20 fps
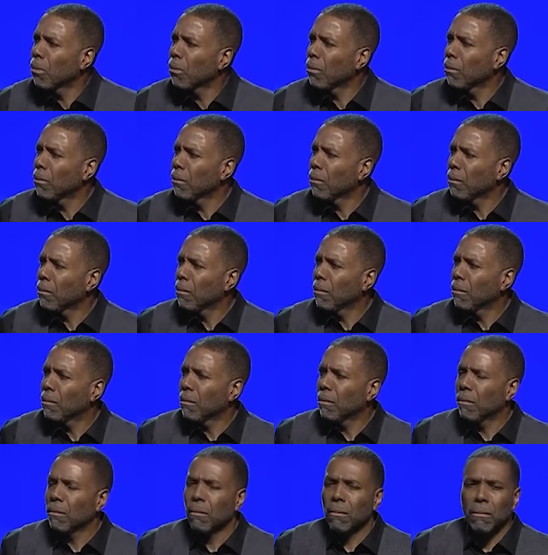
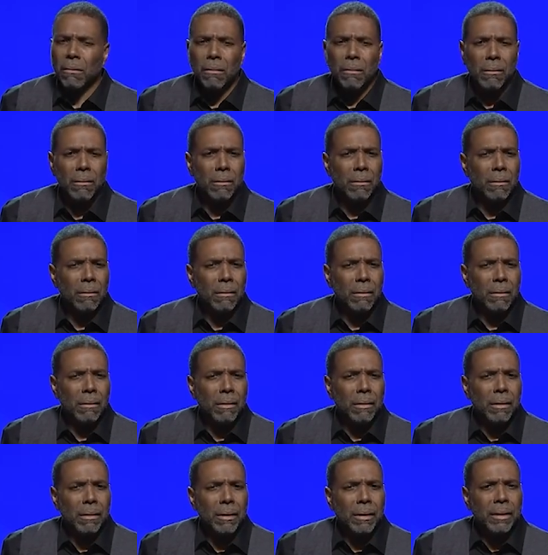
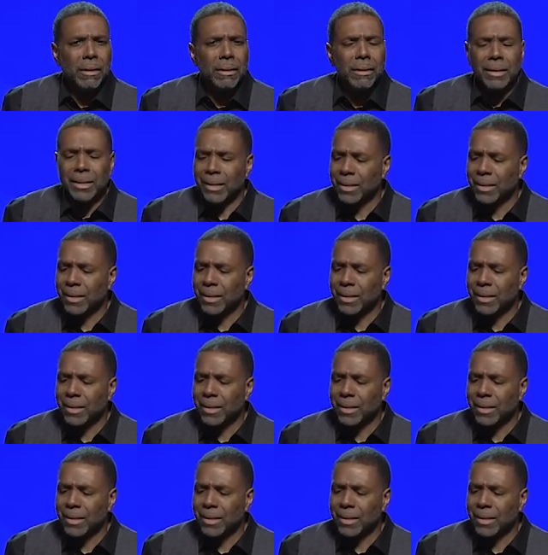[no speech]